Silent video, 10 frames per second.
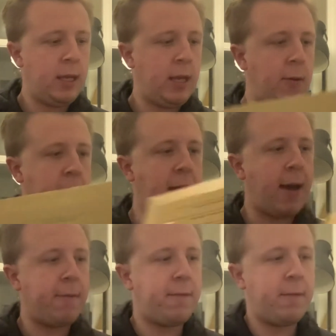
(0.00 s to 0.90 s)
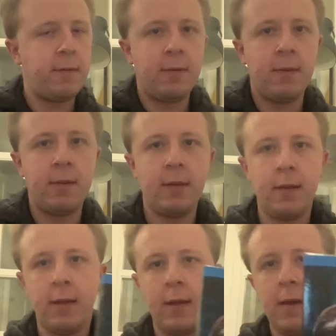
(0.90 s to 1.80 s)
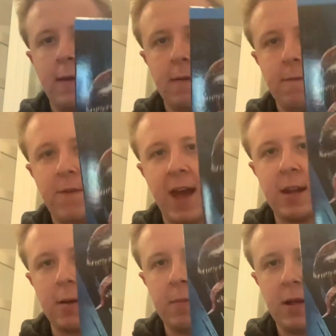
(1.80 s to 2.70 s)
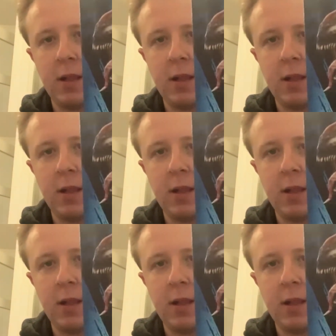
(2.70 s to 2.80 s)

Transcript: Here we have Venom,